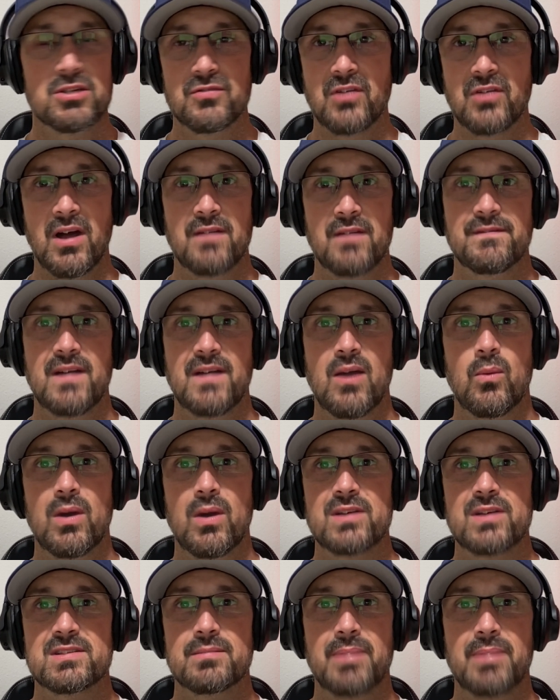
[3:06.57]
You've got to
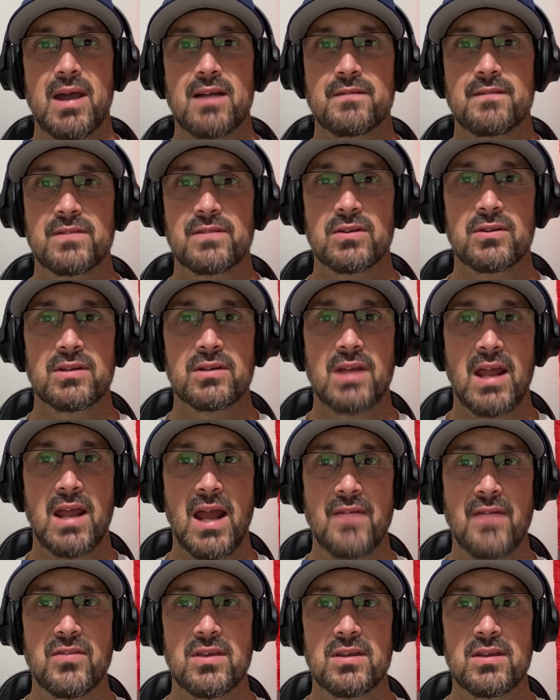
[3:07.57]
find ways to backfill and
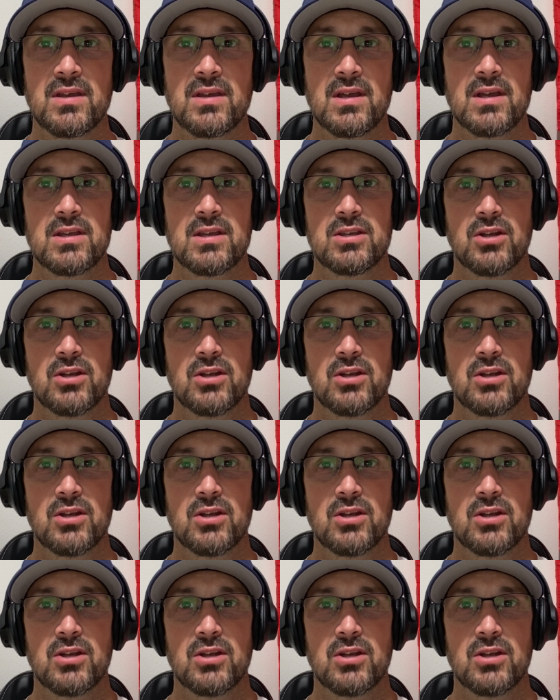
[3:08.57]
to be